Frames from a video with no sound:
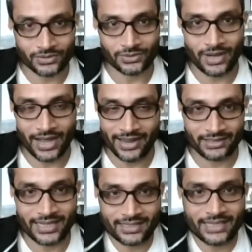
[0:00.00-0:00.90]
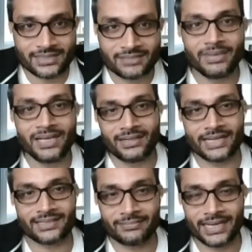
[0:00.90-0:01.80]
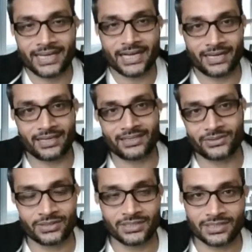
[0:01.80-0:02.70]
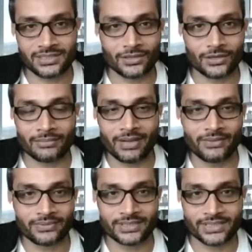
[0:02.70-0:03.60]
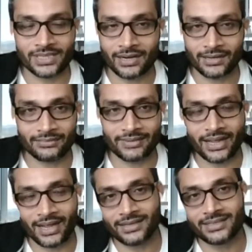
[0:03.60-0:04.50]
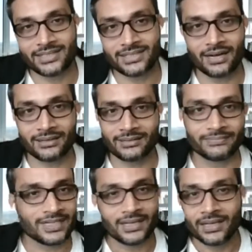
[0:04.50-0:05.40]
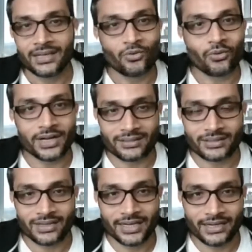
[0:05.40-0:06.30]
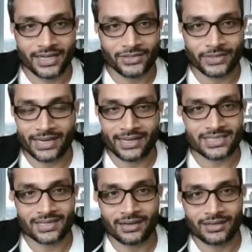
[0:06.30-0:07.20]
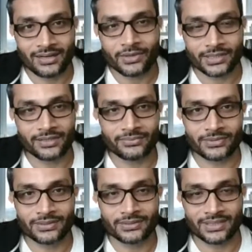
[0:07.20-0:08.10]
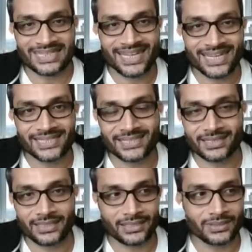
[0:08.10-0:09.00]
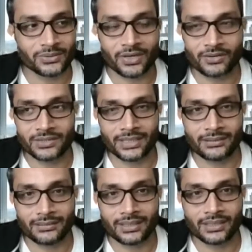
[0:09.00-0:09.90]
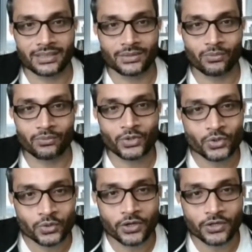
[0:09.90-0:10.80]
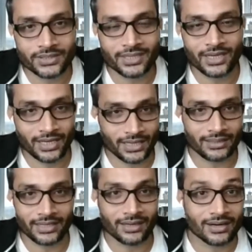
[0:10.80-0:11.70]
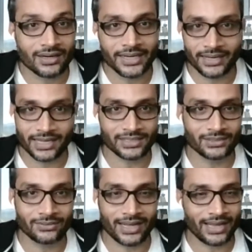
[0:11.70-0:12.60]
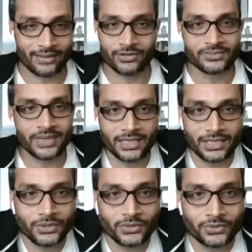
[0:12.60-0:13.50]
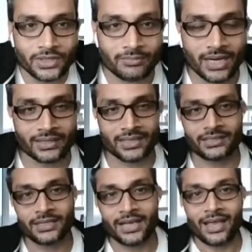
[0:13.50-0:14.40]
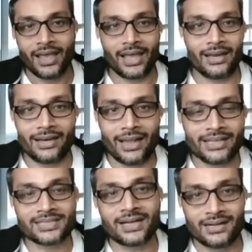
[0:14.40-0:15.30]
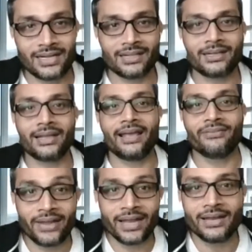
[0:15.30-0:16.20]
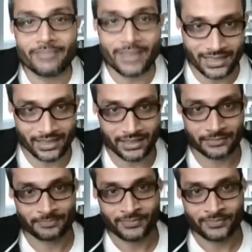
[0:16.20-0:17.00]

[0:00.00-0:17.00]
So that's me. That's my character. So this is not my first startup. I had a startup quite early days when I started working for Nielsen in 2002 or three. In early days, I was very new to the market, and then I started and I failed badly.